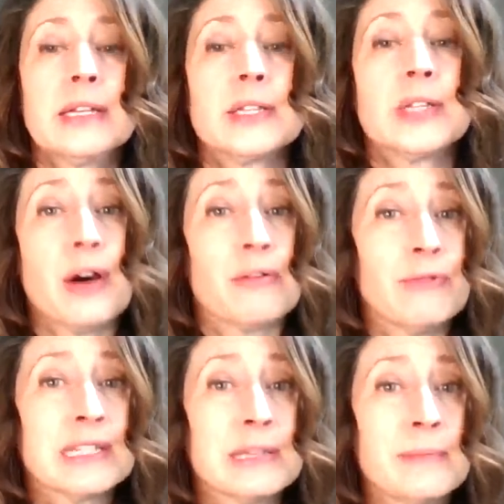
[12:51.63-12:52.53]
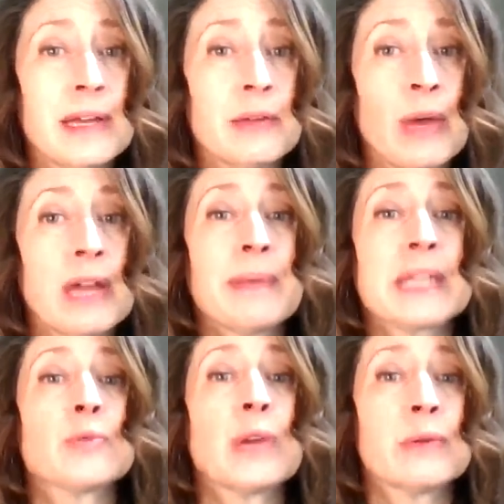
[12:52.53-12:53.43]
So what's the
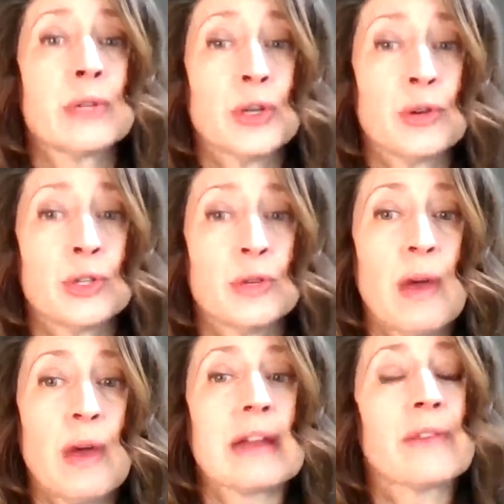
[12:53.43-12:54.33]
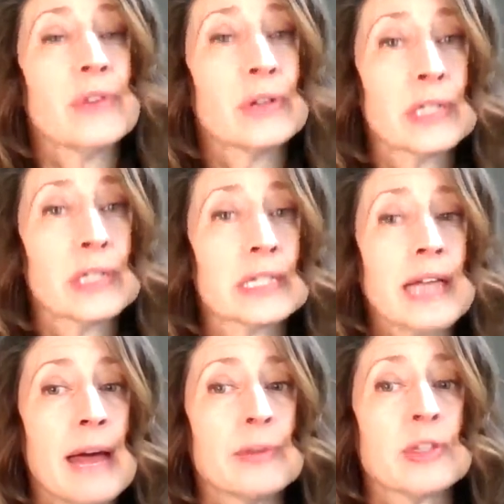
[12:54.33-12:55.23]
best way to return to running? First,
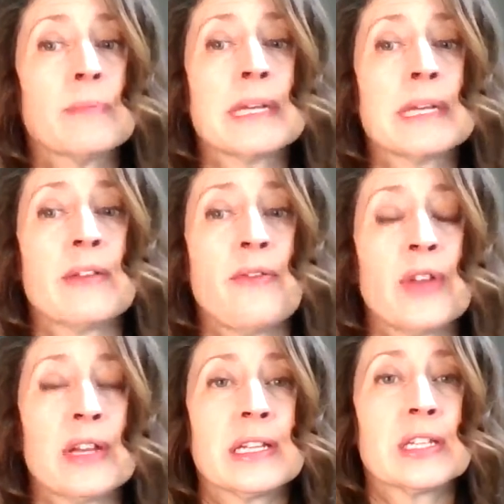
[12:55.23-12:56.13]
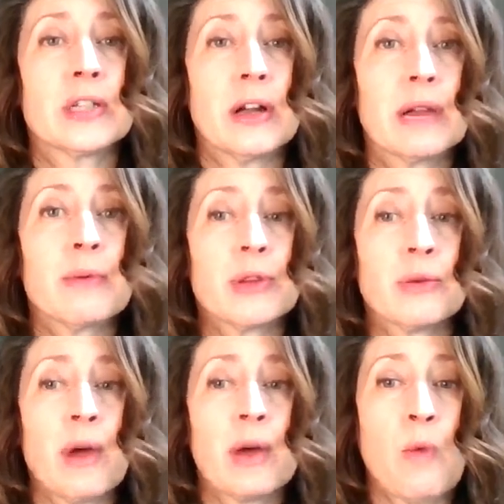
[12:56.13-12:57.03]
establish a base of fitness starting with a
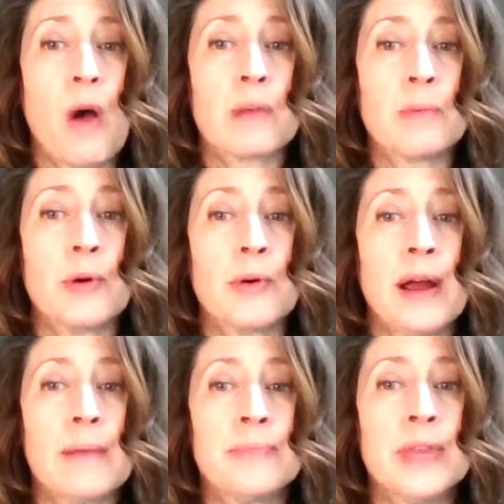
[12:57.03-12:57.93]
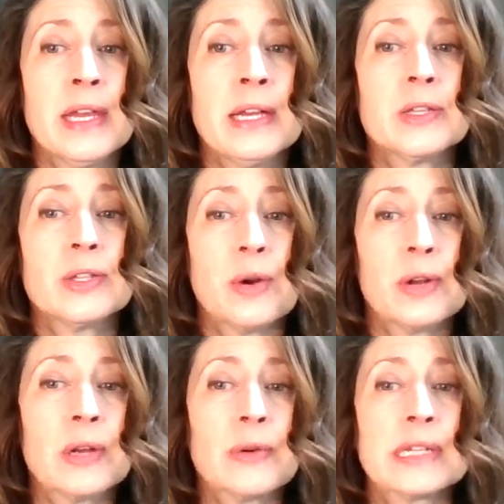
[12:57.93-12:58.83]
run-walk program. Don't
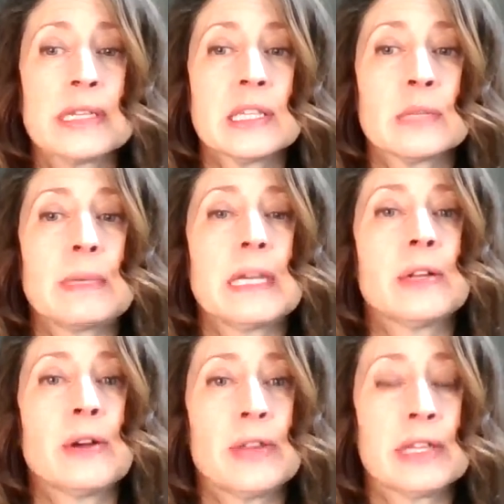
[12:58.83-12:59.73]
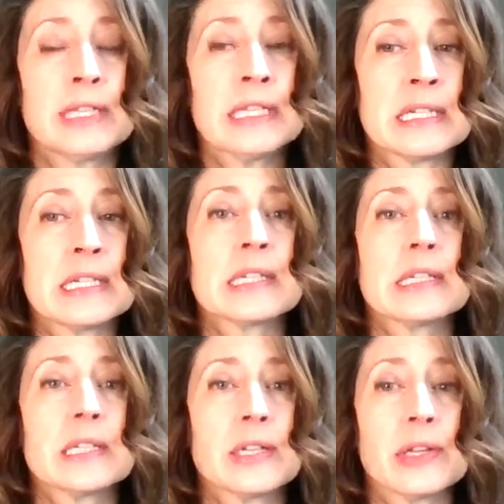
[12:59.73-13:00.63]
increase the speed or the distance
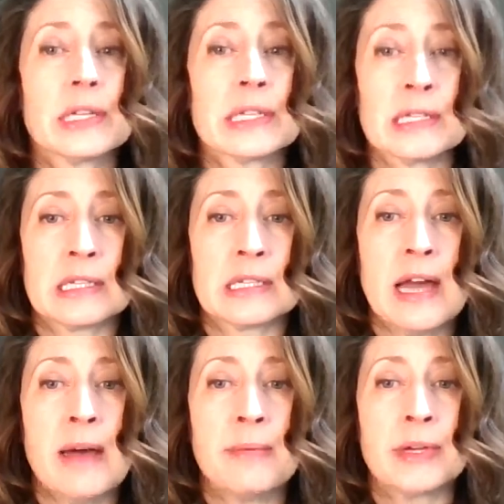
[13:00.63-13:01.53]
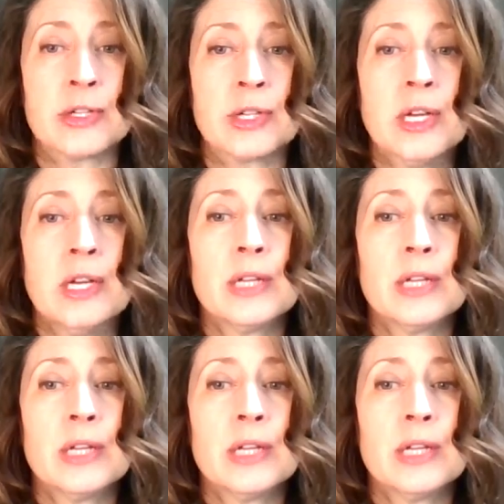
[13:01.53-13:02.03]
until this is established.